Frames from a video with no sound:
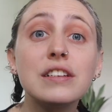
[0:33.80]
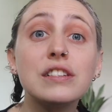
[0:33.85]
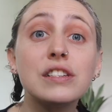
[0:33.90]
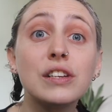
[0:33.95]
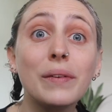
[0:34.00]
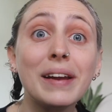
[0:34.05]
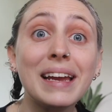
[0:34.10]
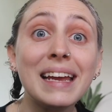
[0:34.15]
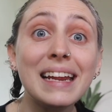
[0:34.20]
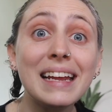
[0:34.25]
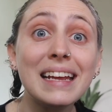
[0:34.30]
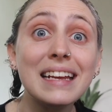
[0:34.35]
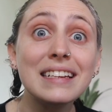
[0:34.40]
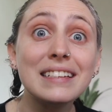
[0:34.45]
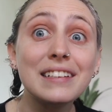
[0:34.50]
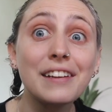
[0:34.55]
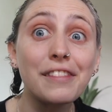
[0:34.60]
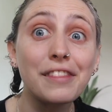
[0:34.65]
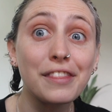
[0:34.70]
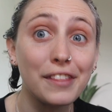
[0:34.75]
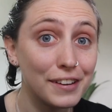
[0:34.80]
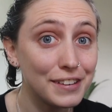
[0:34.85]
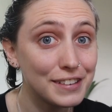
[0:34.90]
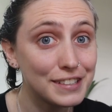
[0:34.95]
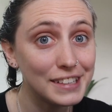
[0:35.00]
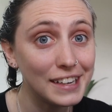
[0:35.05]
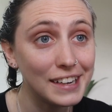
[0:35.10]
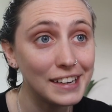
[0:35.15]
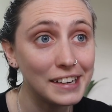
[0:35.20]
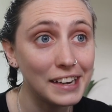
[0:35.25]
So it is
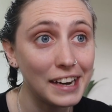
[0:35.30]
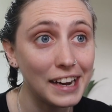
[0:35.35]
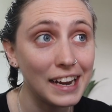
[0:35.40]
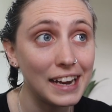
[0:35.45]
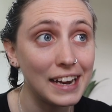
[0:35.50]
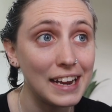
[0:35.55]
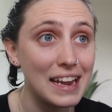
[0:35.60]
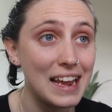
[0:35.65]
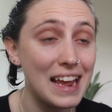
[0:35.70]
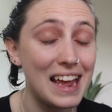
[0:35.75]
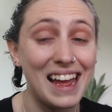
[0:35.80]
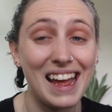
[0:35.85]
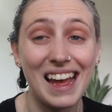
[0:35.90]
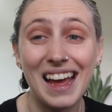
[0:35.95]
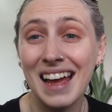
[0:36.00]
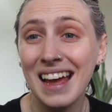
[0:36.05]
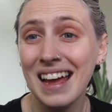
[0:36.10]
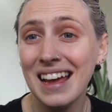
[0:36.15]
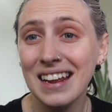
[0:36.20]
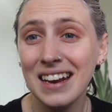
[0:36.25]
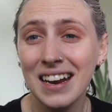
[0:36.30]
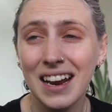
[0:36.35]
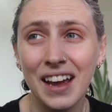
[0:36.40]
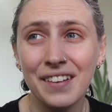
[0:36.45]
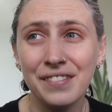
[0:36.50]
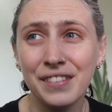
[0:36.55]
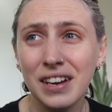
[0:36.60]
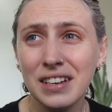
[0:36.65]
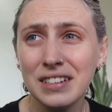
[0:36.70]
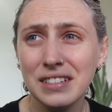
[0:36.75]
Thursday today and
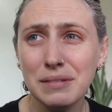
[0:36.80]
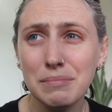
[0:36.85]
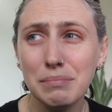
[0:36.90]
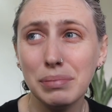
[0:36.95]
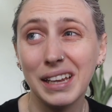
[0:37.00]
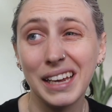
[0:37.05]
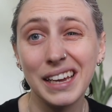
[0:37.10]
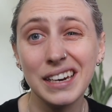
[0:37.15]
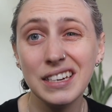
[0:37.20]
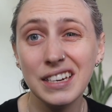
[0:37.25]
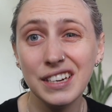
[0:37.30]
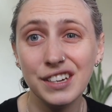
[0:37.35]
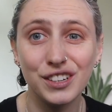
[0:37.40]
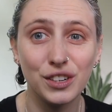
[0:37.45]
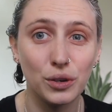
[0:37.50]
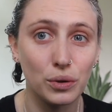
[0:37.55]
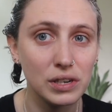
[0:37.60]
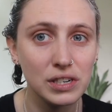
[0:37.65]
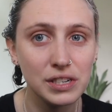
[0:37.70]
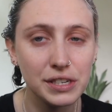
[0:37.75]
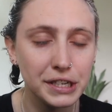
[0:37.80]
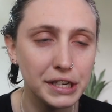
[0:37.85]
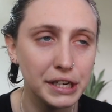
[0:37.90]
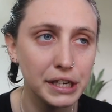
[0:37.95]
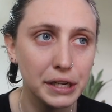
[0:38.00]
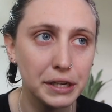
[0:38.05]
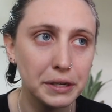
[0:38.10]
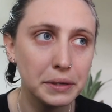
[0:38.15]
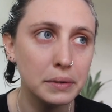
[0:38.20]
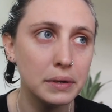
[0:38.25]
I've got some planty chores to
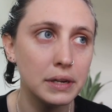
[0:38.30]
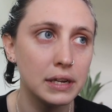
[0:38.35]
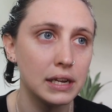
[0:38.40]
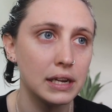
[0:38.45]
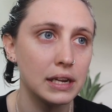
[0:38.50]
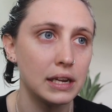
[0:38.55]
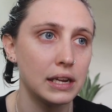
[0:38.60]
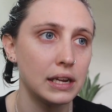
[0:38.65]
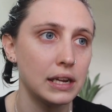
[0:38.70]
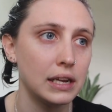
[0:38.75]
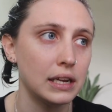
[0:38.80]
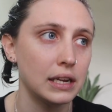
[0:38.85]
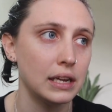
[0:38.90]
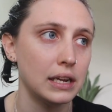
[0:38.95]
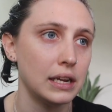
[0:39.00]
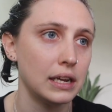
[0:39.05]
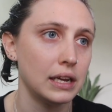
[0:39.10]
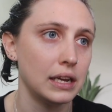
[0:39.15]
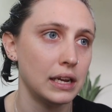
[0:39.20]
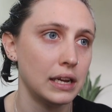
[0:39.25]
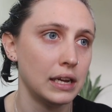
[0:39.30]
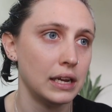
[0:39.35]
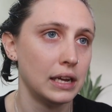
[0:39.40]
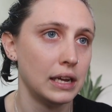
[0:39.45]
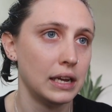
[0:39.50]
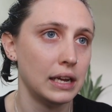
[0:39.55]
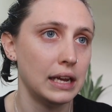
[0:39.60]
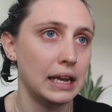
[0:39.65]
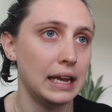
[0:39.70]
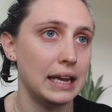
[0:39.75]
do.
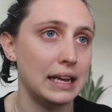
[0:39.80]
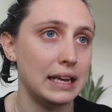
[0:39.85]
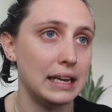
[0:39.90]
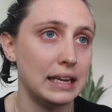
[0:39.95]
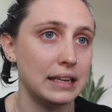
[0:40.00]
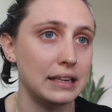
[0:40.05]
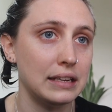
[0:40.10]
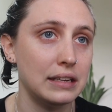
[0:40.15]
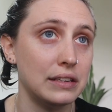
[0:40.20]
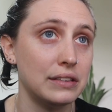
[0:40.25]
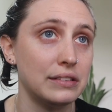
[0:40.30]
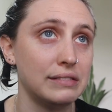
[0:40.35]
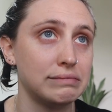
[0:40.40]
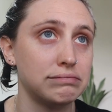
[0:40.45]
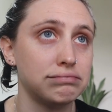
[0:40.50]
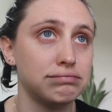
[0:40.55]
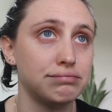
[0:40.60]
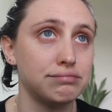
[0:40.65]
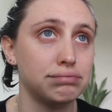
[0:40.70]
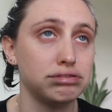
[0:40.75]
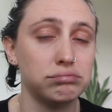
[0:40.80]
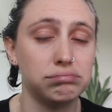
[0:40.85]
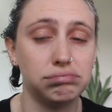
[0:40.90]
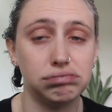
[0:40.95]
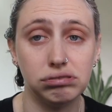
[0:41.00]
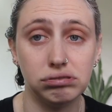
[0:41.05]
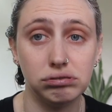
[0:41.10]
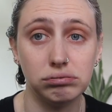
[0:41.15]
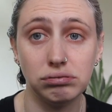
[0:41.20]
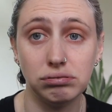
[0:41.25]
I've
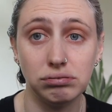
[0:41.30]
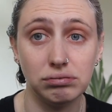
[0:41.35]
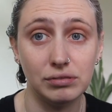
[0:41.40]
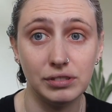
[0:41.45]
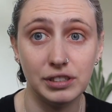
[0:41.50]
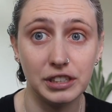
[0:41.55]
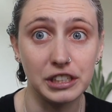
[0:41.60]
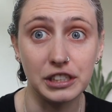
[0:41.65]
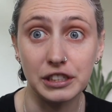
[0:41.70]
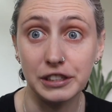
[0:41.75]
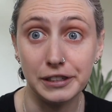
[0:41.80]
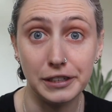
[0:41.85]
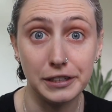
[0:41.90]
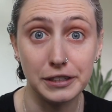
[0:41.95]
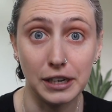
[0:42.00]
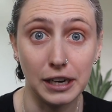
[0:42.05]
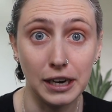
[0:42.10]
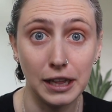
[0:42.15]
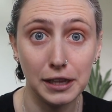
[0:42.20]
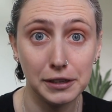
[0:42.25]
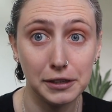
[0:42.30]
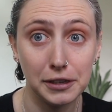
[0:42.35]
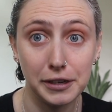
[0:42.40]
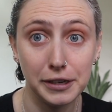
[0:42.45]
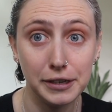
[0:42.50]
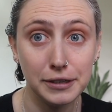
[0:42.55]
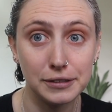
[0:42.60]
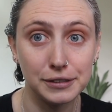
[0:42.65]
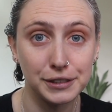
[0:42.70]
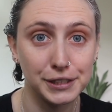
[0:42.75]
just, just got a lot to
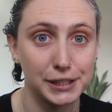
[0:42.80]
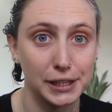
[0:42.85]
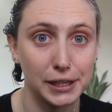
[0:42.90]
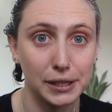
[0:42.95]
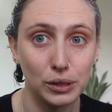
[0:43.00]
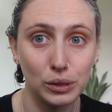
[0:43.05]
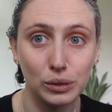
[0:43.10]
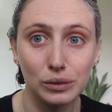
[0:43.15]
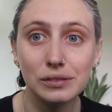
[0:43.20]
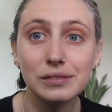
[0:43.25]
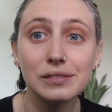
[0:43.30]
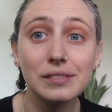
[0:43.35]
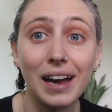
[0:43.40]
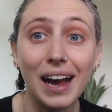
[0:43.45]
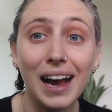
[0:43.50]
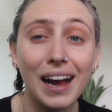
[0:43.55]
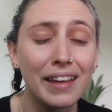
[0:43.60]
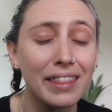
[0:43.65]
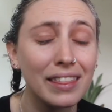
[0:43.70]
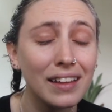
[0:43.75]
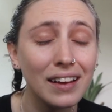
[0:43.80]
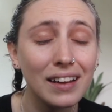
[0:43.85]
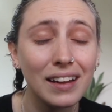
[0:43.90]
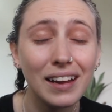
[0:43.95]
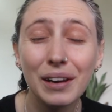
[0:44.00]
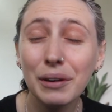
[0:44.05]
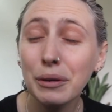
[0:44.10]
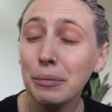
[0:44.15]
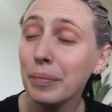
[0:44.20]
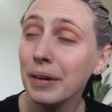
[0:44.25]
do. So I thought
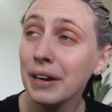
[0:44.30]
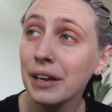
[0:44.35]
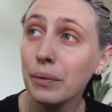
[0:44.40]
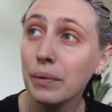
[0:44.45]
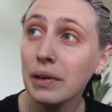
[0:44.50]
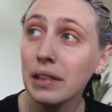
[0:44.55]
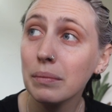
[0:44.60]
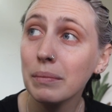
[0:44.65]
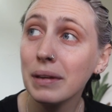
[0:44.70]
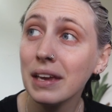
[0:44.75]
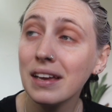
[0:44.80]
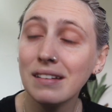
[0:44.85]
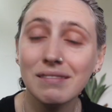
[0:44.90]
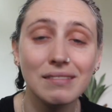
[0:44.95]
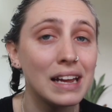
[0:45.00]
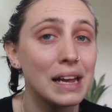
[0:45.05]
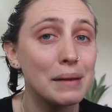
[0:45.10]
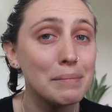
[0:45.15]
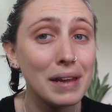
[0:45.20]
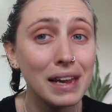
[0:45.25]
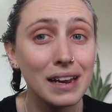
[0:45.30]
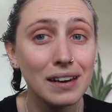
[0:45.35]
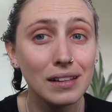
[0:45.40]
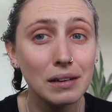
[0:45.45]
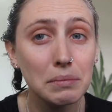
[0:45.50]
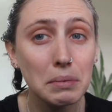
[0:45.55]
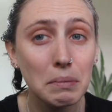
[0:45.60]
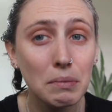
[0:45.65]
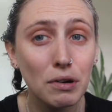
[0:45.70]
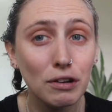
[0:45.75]
I would bring you with me, make it a
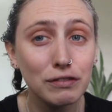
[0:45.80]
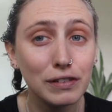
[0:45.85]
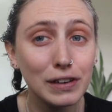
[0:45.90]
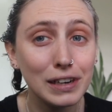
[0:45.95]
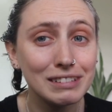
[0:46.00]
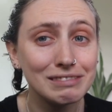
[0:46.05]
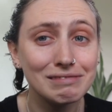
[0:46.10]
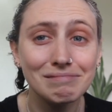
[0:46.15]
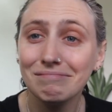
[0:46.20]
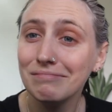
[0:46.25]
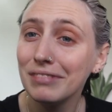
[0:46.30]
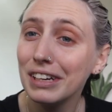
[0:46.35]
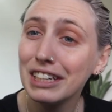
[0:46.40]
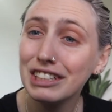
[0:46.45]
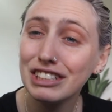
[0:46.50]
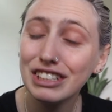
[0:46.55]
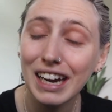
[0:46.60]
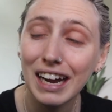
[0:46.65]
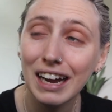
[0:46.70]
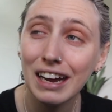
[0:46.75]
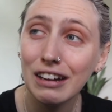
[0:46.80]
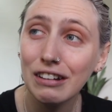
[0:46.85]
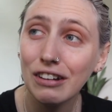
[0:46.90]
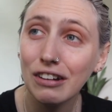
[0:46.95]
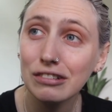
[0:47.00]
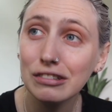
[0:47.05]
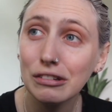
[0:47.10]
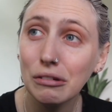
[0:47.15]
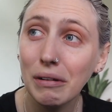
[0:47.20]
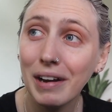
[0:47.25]
little bit more fun. We could chat
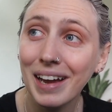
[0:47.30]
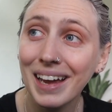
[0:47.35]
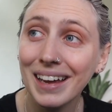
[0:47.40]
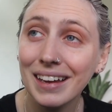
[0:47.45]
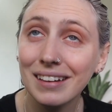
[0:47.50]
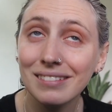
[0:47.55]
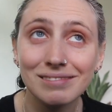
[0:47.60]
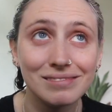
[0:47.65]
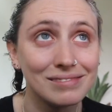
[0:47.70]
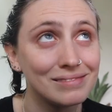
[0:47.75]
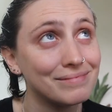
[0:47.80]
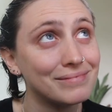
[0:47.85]
along the way